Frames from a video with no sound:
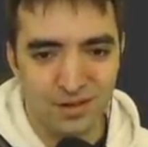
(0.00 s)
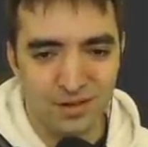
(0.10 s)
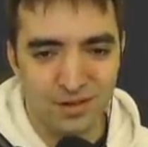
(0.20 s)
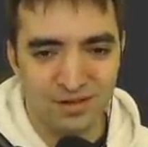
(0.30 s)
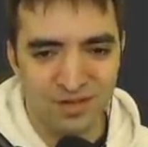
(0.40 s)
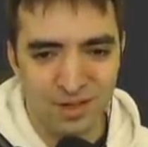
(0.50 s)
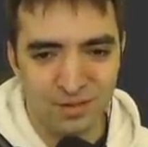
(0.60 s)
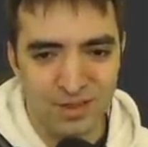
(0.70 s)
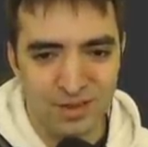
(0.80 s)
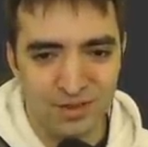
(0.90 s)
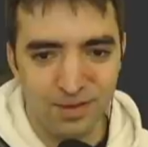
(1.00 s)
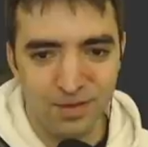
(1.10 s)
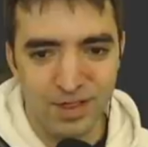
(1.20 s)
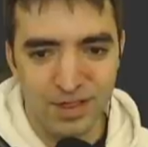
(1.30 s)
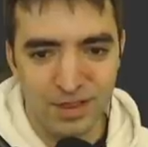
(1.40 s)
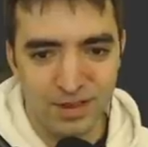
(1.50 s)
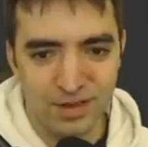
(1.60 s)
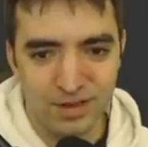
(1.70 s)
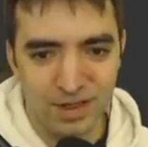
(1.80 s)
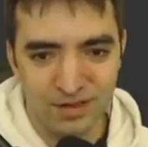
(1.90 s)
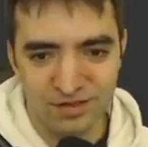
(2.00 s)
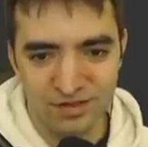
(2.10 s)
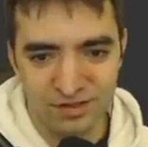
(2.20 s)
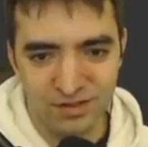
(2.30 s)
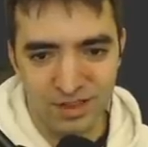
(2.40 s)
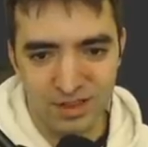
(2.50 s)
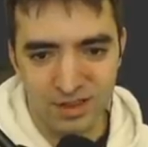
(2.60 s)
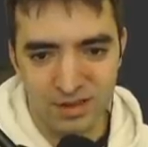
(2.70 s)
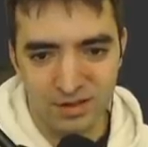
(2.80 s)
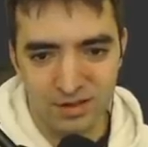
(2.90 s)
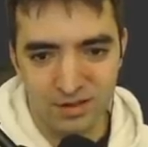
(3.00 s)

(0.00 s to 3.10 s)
So I play knight f3. Yeah, this is a line.